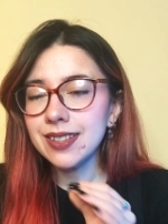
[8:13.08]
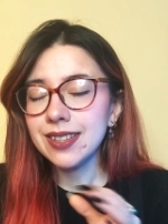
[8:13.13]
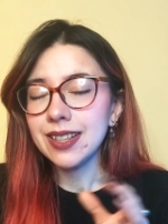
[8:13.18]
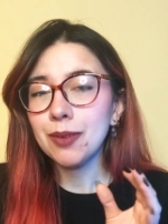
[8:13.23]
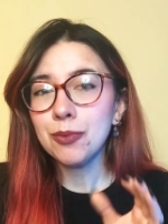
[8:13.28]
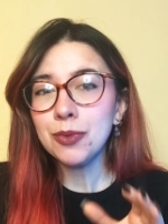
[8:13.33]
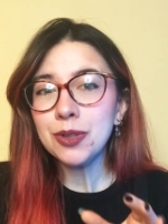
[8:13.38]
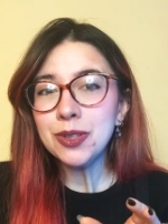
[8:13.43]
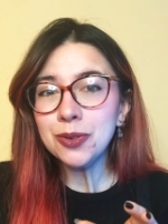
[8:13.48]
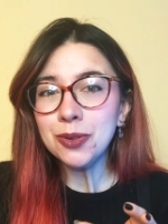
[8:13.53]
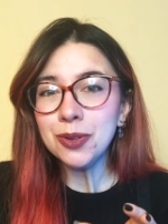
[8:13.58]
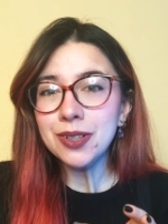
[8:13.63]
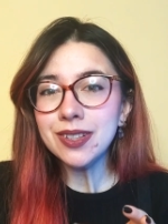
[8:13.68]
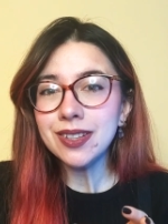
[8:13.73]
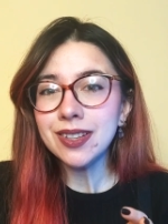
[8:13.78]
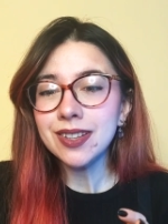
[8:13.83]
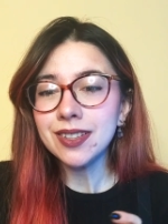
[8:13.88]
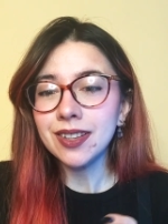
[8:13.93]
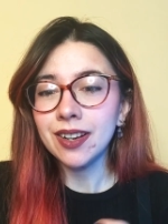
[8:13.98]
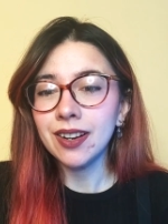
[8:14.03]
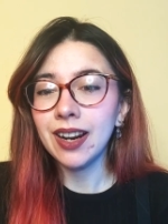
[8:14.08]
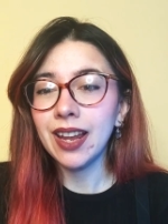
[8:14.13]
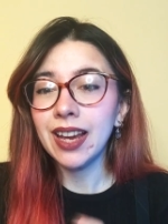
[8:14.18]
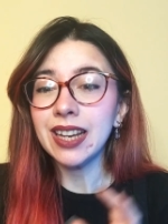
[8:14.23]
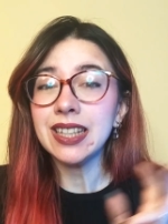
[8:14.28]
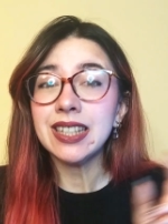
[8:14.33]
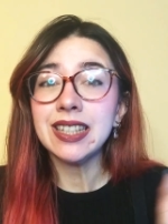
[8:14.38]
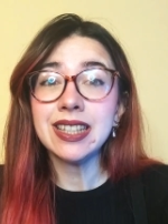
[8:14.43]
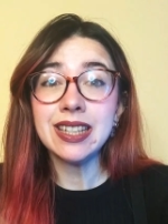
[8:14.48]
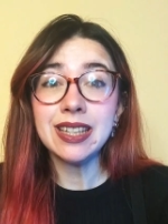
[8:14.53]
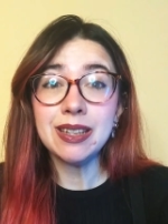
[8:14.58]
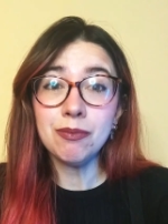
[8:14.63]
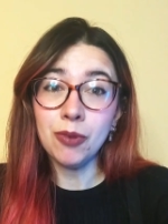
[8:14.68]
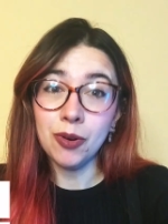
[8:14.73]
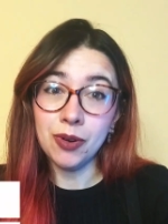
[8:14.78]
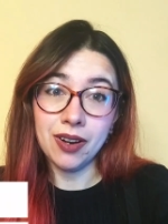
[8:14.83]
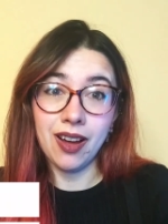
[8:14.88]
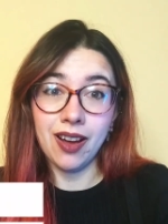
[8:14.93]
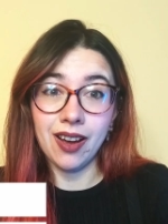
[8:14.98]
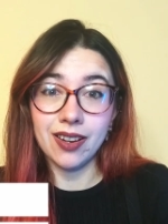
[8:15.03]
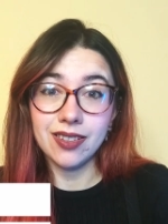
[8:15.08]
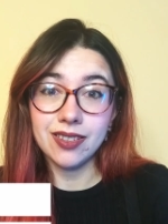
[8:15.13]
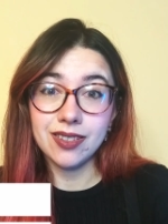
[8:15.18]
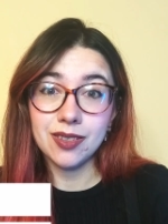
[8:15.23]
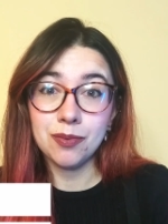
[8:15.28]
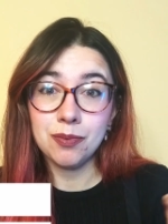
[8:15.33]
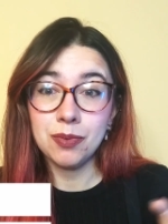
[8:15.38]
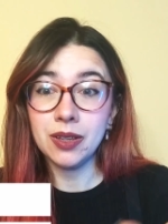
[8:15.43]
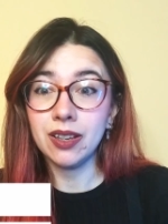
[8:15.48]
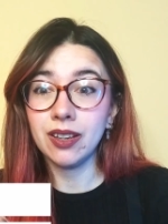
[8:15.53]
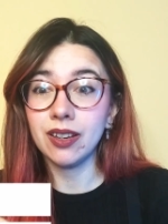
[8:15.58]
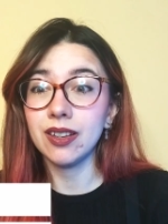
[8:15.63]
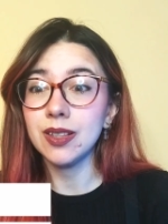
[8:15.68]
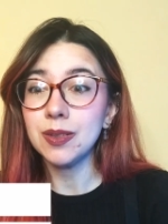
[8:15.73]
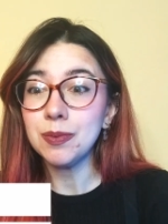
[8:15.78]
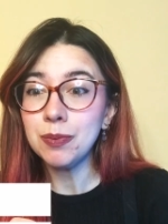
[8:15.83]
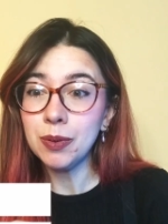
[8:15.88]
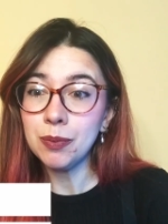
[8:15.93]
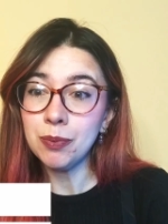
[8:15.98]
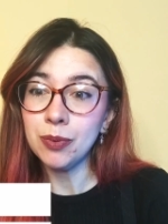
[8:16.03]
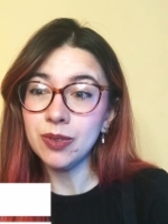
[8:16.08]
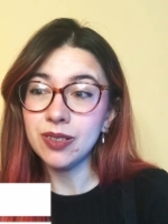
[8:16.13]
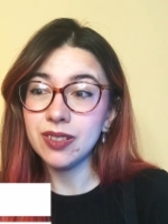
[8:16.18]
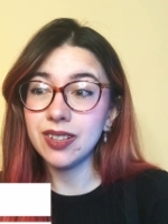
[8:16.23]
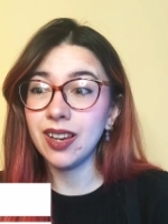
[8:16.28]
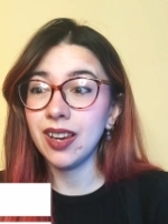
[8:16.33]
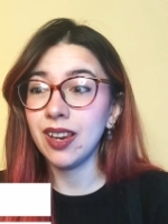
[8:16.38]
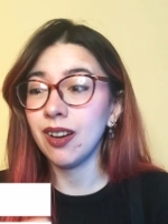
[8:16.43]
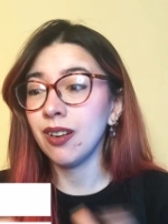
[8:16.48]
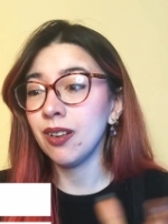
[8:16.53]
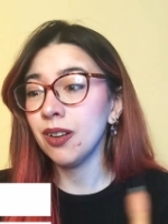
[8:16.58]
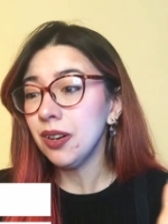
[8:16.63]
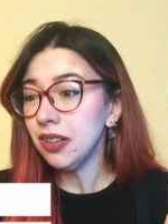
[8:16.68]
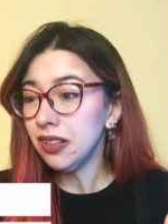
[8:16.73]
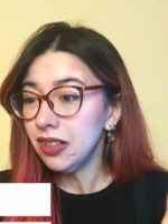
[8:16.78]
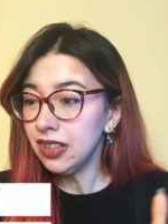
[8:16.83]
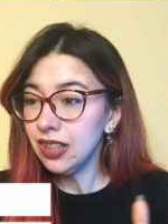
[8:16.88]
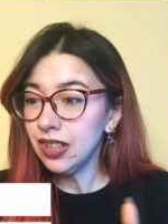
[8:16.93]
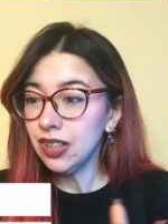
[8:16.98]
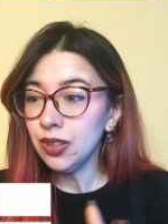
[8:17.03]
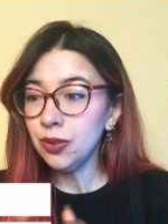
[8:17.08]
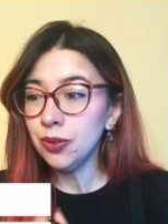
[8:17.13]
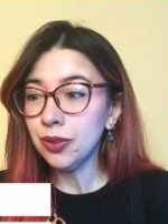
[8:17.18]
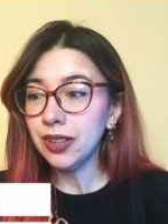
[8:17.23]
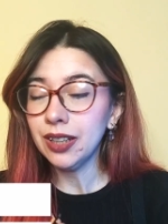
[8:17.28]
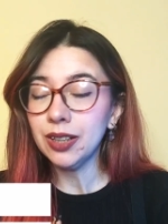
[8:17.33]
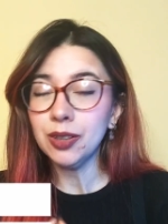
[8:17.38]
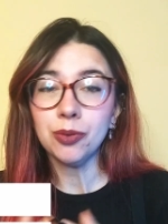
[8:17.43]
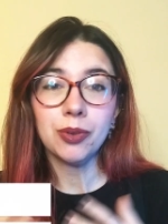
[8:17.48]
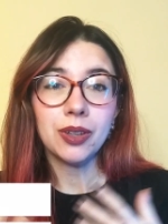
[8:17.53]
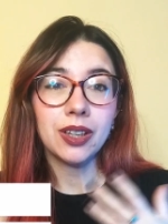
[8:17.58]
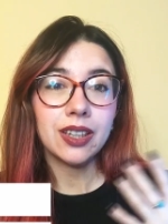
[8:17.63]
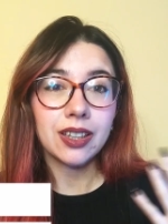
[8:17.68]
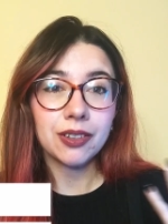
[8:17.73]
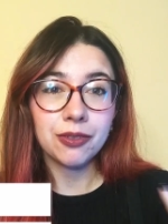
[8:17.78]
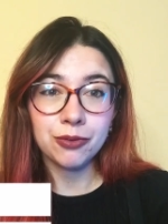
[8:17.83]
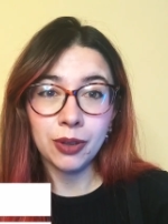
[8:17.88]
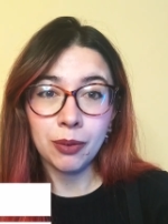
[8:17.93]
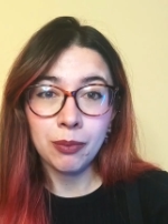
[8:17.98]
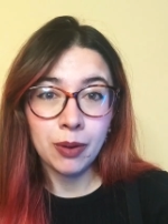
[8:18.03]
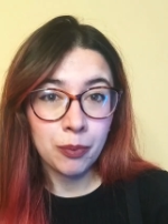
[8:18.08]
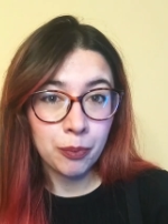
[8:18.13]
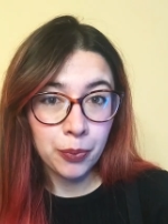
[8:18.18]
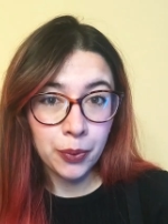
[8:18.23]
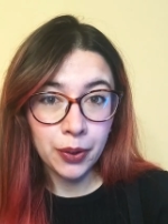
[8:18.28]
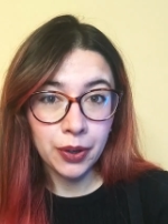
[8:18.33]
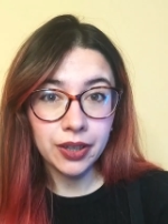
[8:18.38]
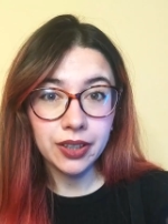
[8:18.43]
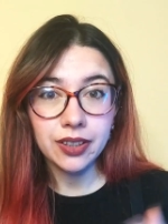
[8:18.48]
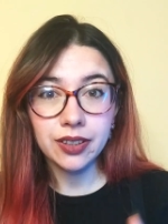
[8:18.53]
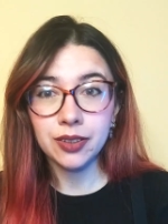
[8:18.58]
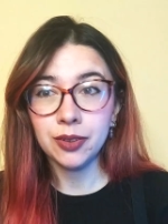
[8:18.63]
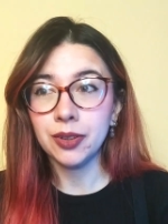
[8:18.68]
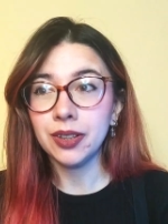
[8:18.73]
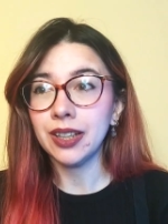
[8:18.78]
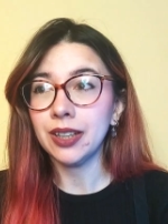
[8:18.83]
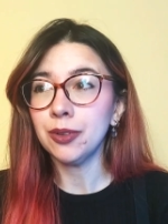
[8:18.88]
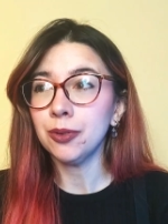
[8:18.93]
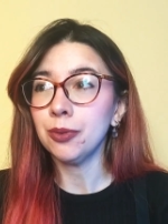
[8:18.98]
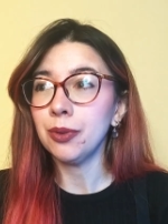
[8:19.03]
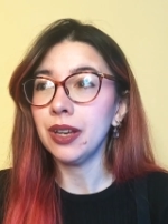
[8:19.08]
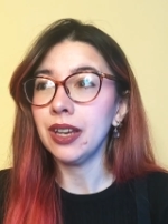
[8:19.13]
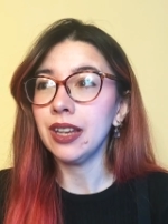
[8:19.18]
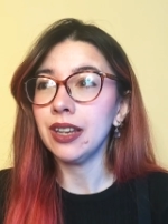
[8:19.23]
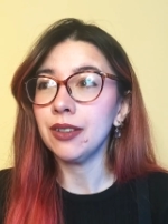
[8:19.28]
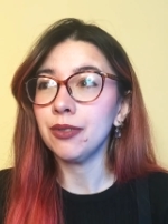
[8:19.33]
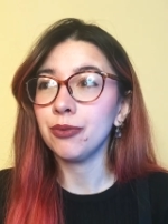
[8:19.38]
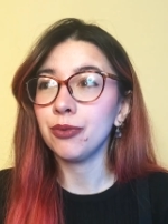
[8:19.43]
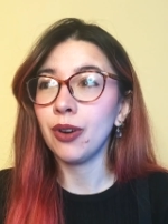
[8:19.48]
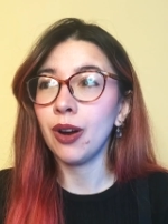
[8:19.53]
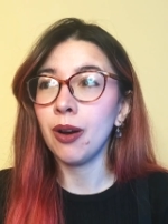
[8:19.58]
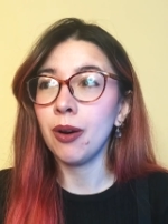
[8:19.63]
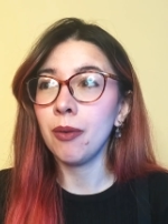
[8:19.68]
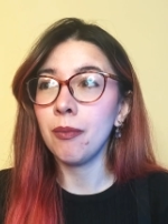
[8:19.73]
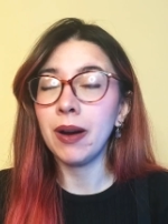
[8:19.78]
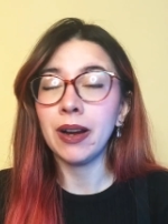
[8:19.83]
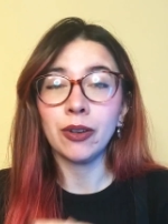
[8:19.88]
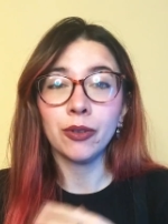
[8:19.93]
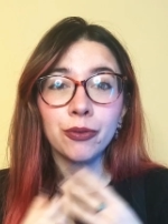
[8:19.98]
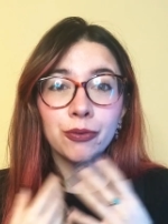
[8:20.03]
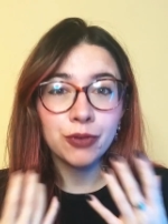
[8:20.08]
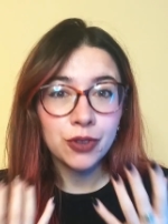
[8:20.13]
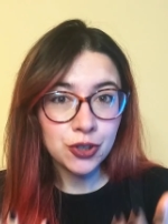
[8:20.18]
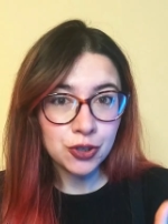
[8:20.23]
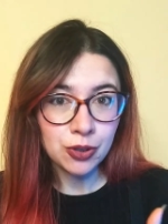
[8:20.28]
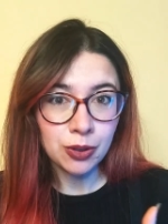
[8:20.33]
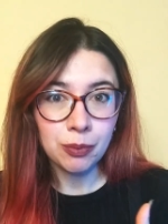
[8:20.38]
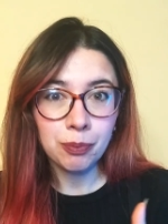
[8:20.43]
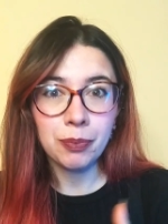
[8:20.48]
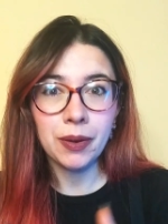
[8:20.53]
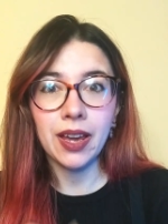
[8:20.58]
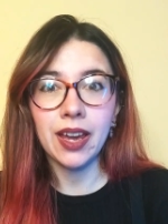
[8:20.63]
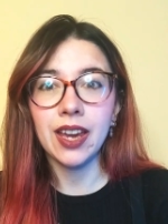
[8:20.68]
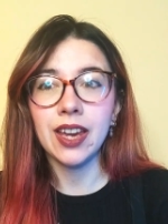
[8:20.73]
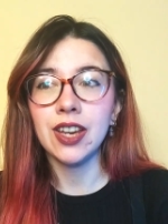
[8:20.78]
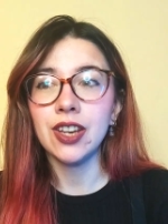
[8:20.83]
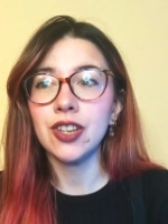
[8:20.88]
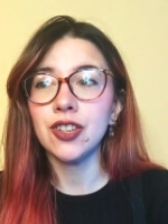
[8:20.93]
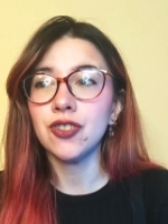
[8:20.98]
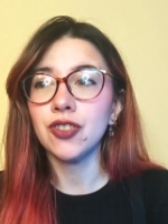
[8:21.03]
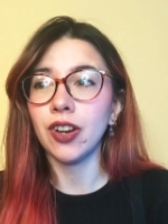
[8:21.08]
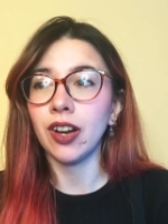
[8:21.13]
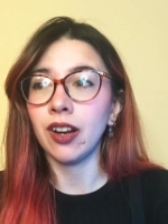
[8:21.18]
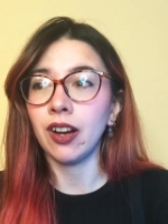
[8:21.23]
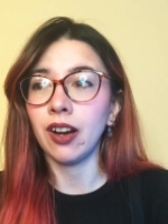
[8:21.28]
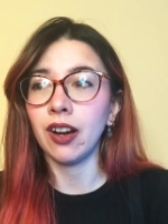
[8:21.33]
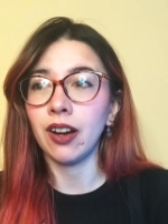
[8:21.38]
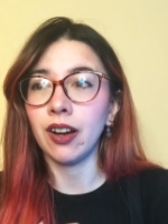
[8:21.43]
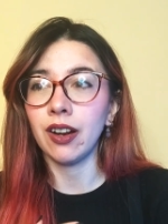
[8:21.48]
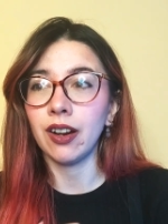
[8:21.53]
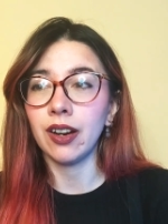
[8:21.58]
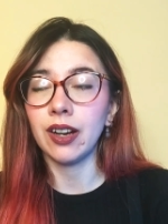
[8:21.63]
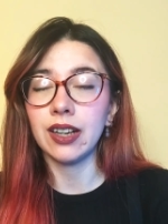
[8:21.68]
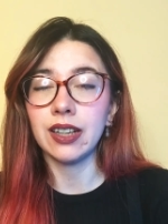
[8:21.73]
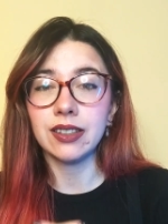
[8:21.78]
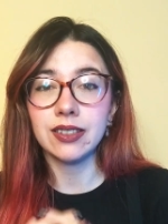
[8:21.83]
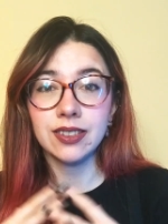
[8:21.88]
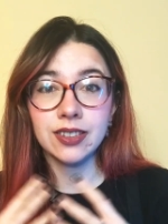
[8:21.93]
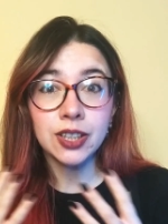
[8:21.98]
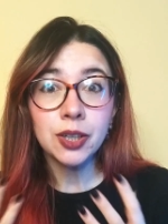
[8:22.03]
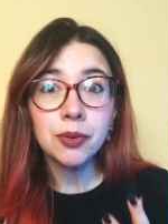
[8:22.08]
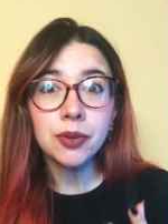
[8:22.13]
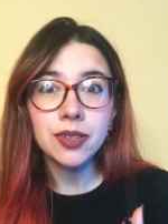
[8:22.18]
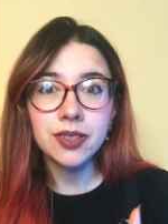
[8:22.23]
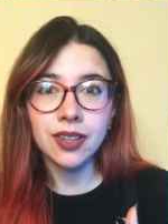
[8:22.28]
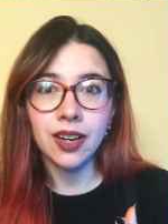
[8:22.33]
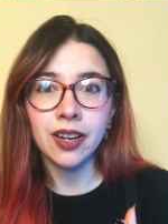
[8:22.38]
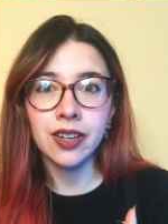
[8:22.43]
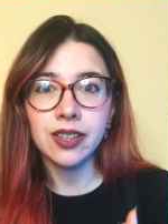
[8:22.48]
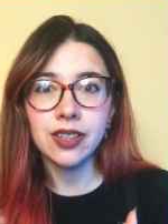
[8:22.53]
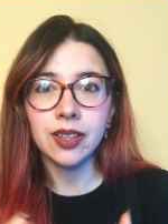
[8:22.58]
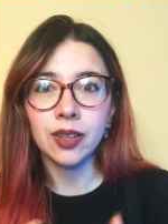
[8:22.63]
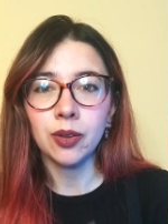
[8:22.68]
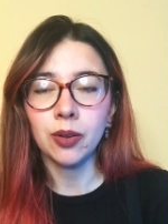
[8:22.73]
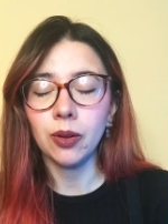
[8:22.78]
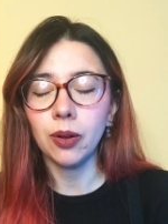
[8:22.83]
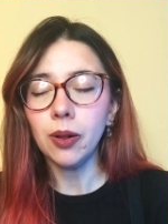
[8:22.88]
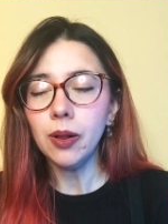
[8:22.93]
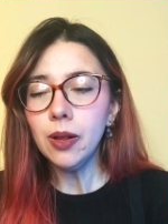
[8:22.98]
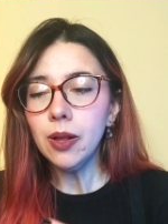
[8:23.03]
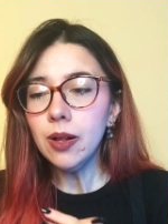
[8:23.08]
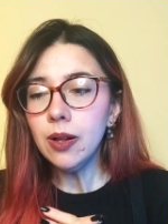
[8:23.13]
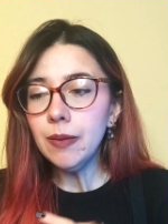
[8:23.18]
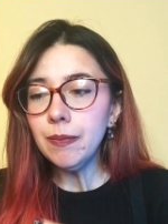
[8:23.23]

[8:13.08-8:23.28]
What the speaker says: some resources are like demonized because people say, oh, you can read from a book, you can read from an official page, a serious article,